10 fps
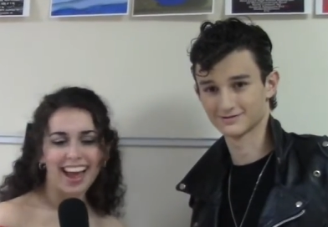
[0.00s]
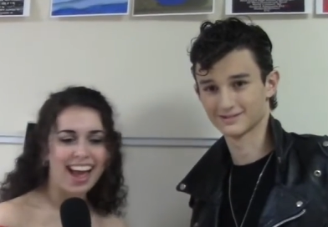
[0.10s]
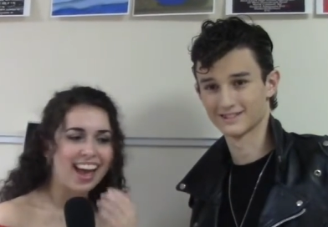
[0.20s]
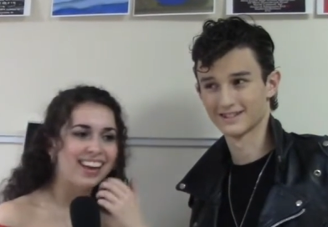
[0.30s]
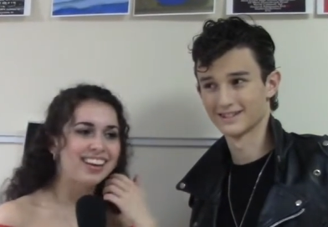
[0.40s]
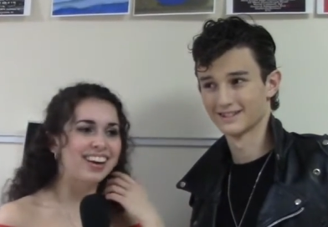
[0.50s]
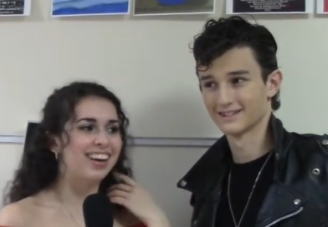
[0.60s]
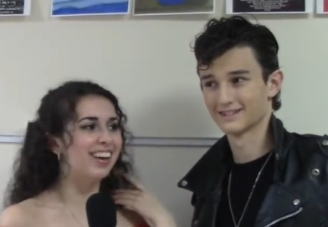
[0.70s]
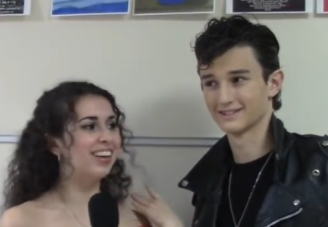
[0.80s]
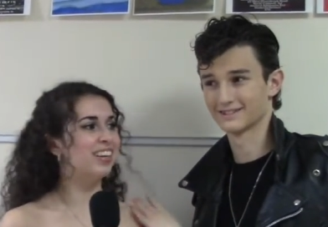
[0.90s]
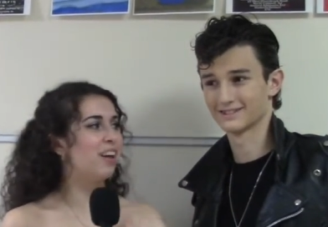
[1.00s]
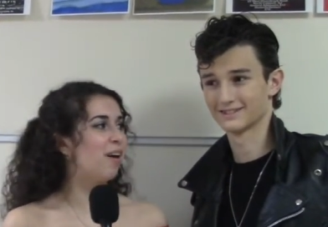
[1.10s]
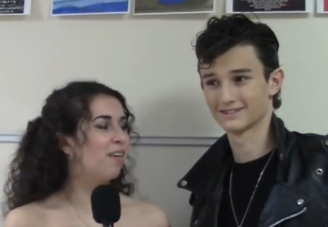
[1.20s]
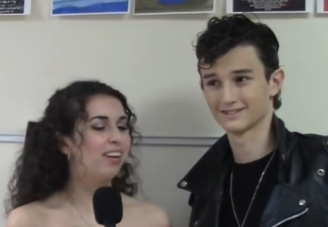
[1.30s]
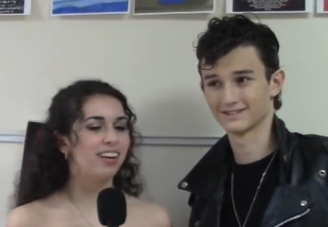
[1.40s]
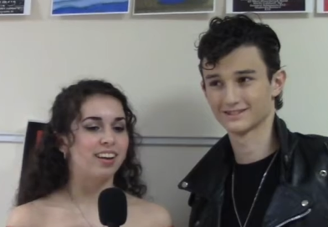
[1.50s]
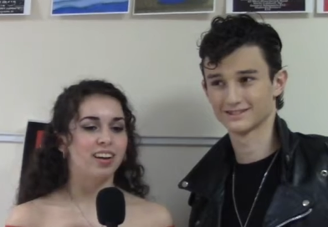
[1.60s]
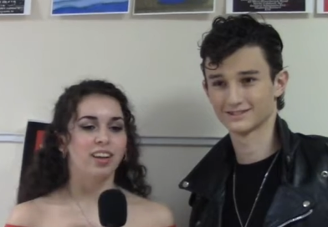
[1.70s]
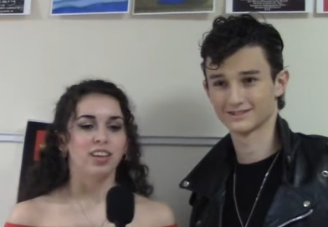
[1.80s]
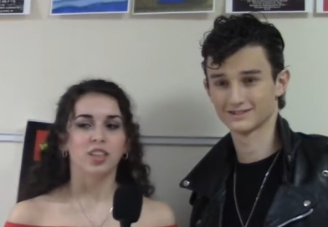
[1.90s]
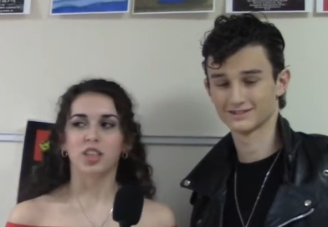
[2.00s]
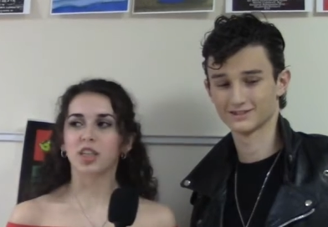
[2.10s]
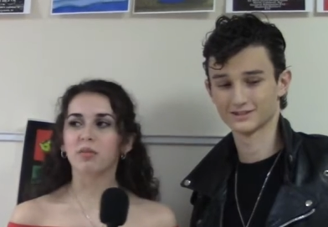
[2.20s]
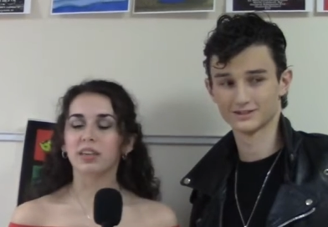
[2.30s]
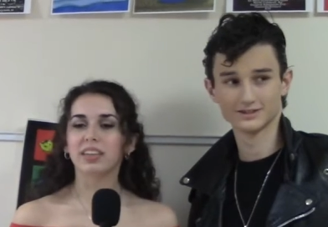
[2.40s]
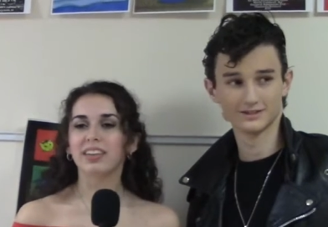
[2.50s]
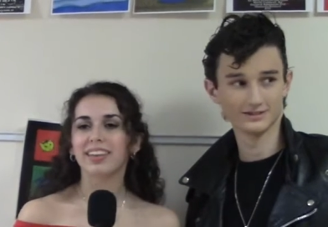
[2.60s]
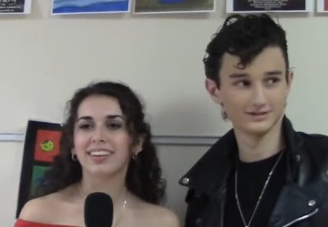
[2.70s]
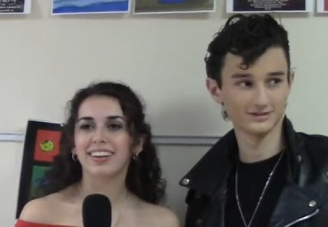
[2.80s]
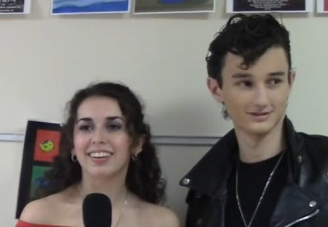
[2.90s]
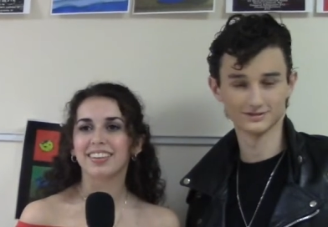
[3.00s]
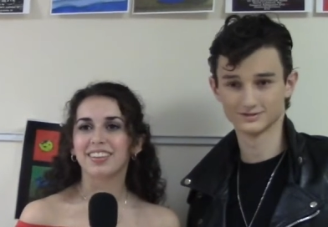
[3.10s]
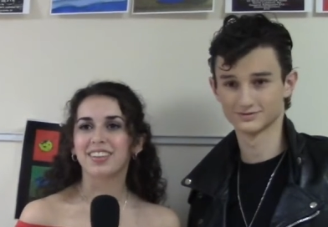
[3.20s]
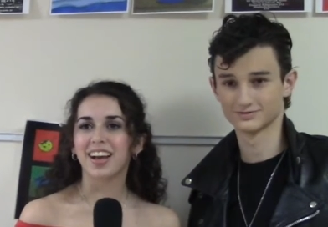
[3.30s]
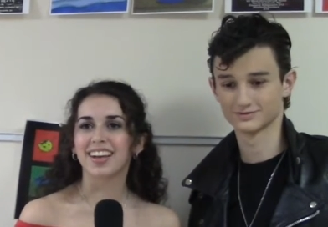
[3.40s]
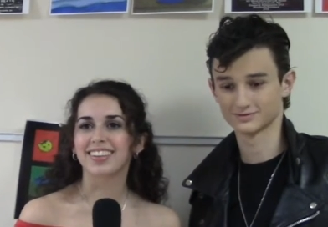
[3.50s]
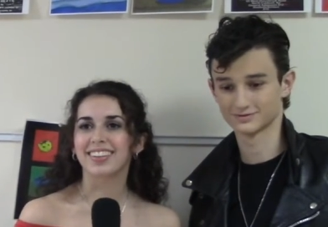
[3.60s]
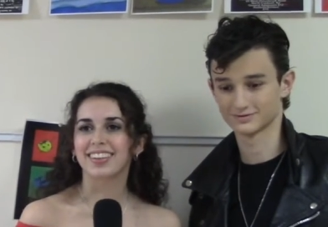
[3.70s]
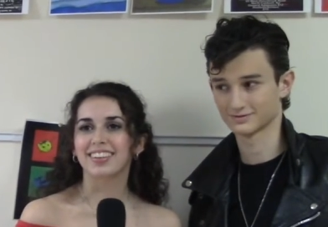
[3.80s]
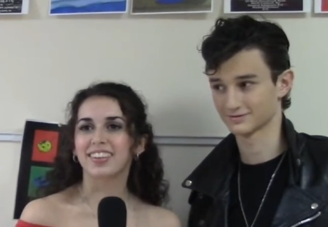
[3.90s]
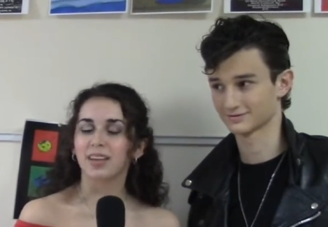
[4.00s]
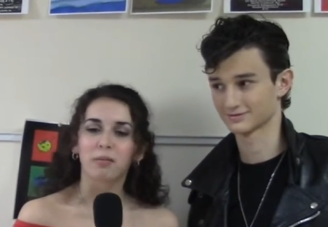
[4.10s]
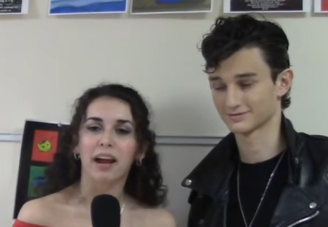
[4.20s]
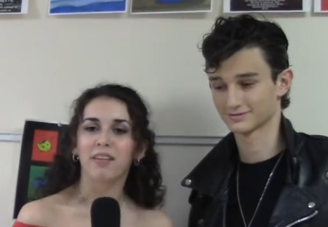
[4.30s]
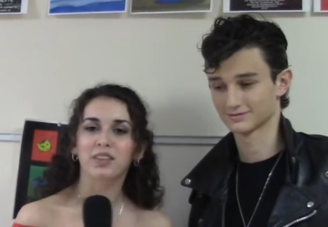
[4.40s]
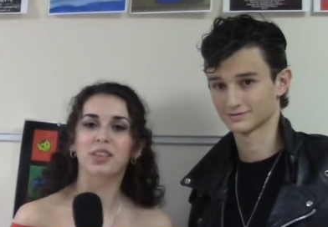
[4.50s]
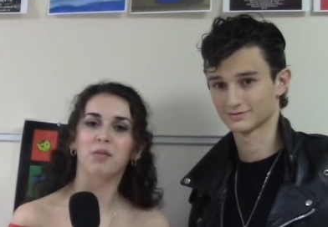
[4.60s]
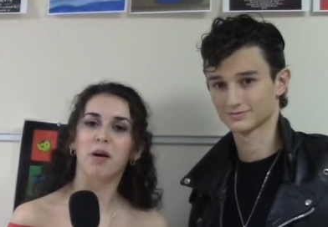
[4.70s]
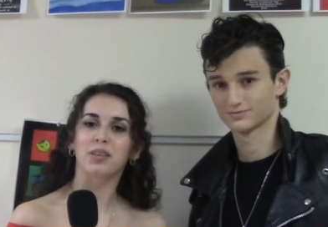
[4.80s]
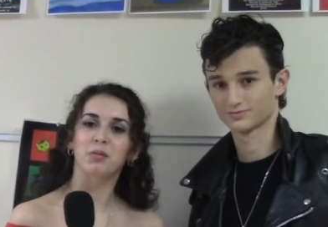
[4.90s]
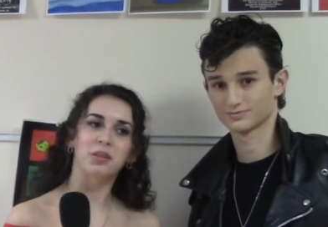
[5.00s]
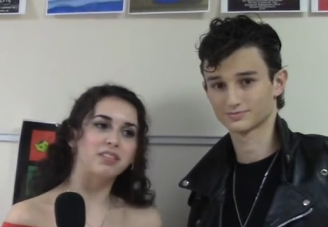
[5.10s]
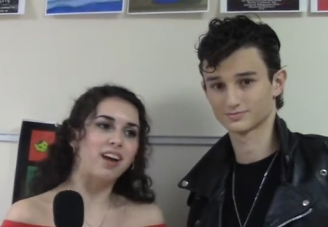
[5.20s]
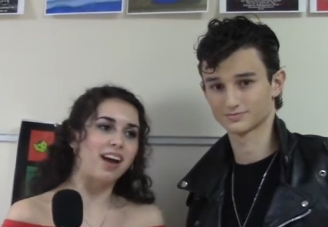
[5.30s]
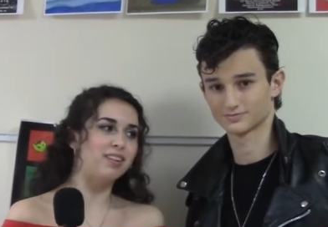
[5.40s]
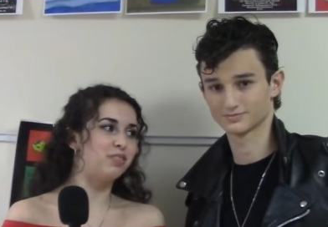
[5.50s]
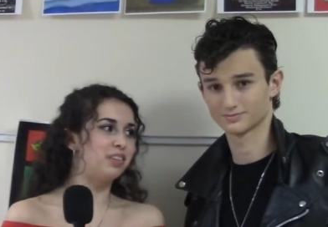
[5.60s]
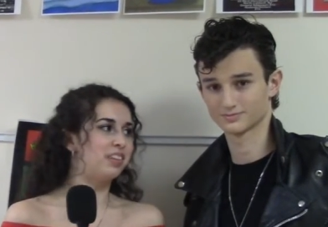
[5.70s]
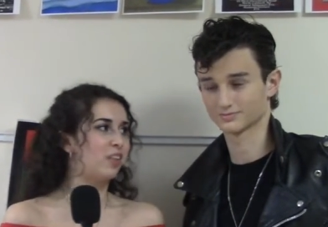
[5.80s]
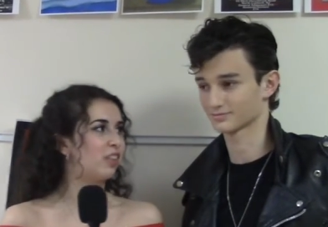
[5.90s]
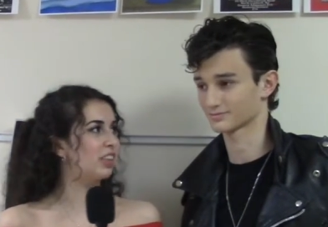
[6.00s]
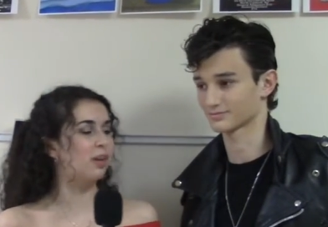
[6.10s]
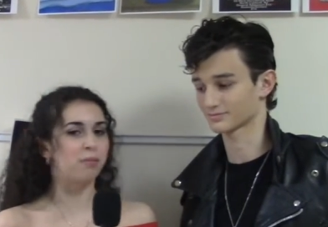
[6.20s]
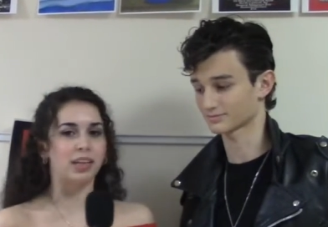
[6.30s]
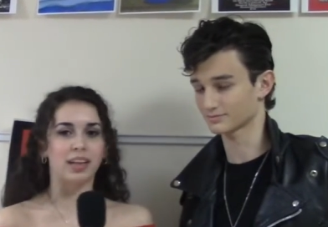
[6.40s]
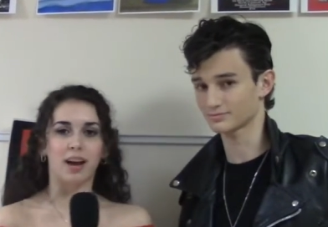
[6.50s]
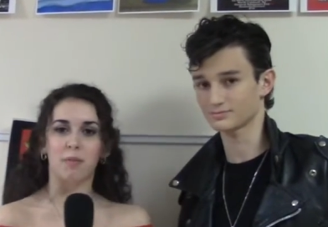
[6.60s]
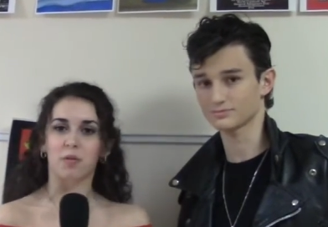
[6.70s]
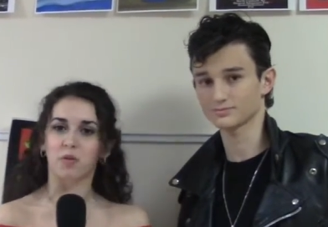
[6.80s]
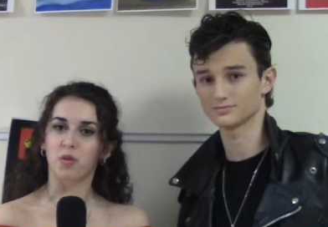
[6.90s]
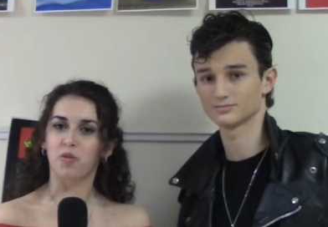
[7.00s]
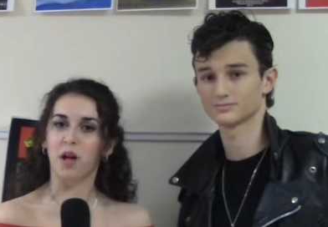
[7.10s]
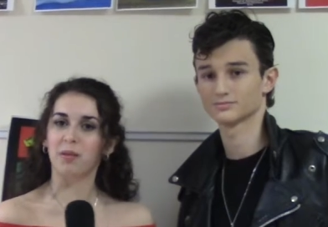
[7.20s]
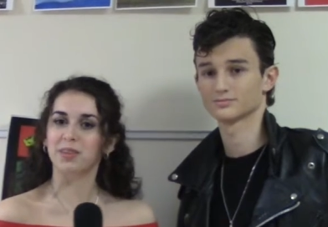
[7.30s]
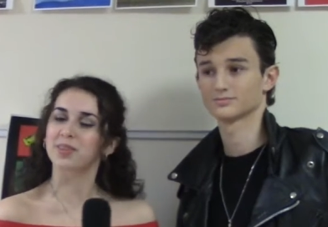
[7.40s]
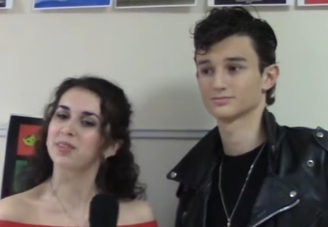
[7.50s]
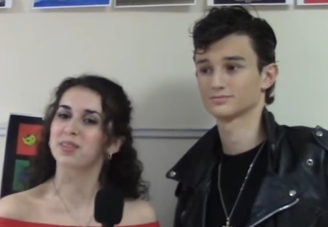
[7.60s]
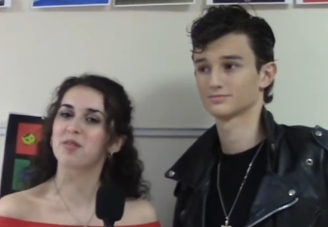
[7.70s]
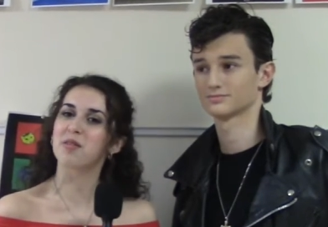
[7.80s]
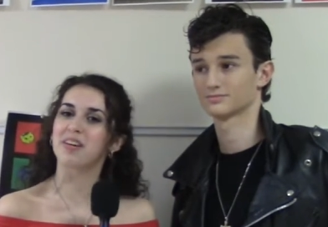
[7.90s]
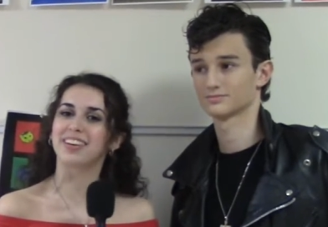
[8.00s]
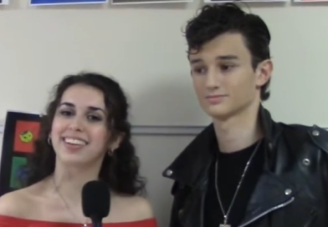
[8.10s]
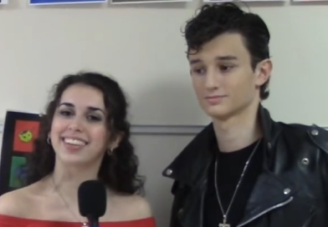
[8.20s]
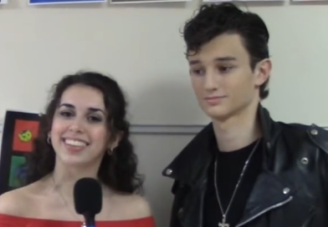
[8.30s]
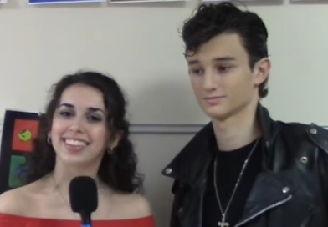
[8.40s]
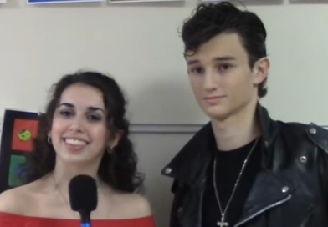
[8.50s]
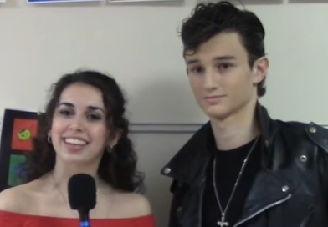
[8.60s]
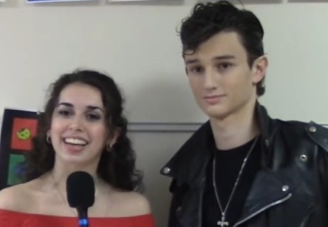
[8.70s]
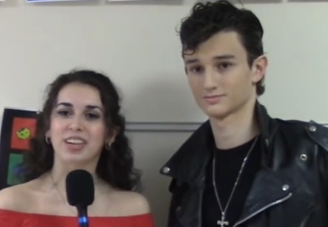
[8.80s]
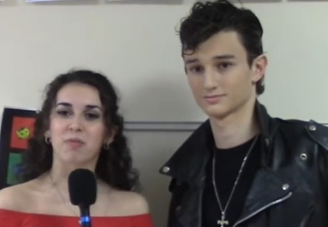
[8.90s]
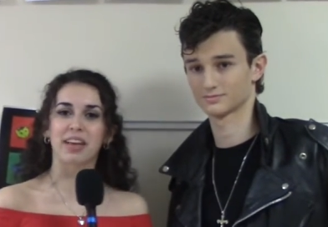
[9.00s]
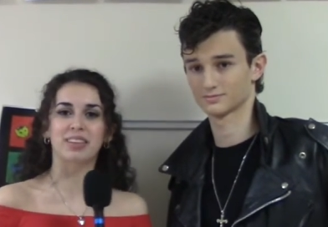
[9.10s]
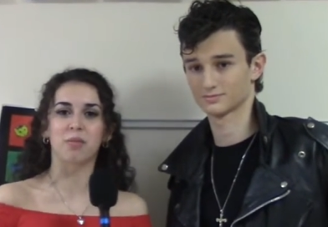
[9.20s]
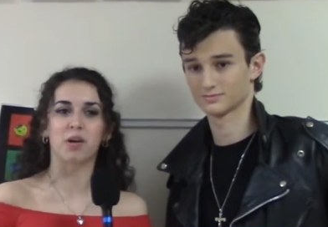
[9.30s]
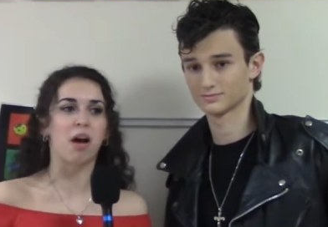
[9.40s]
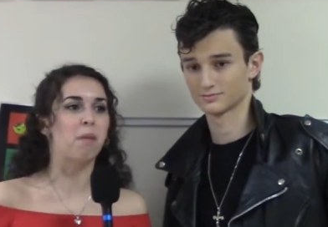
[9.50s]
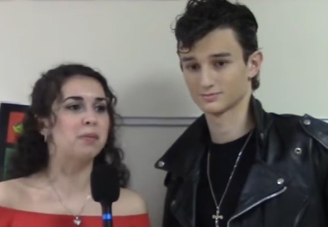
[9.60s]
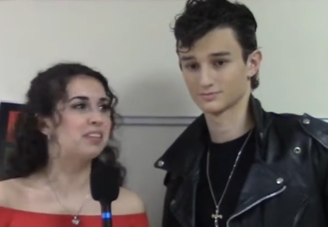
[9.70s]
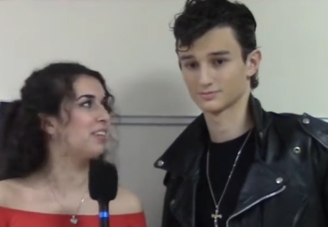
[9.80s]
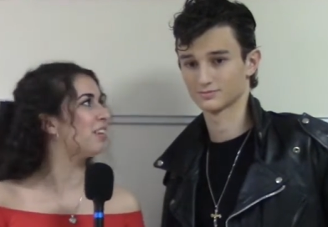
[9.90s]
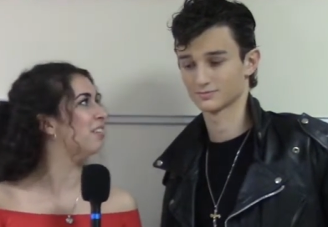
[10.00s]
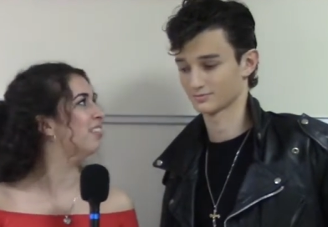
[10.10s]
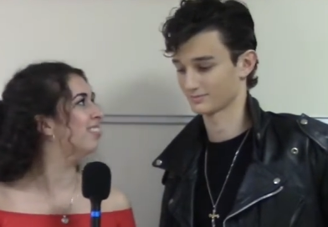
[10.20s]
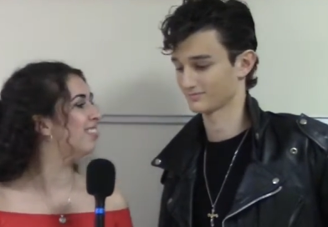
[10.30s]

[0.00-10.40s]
Speaker 1: and uh, you know she really just does whatever she wants, which is kind of different than me. Like I'm a rule follower, so it's cool getting to play someone opposite you.